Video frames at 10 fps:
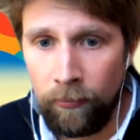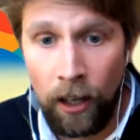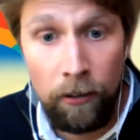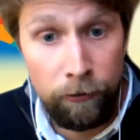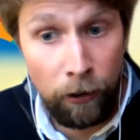
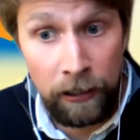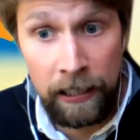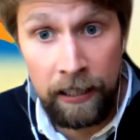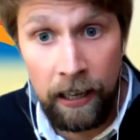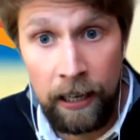
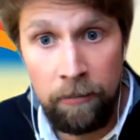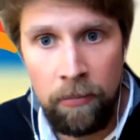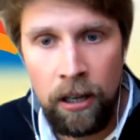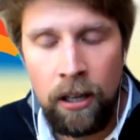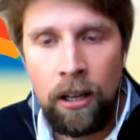Finally,
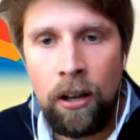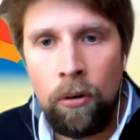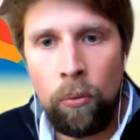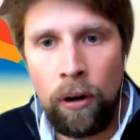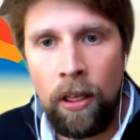
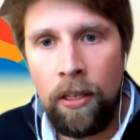one of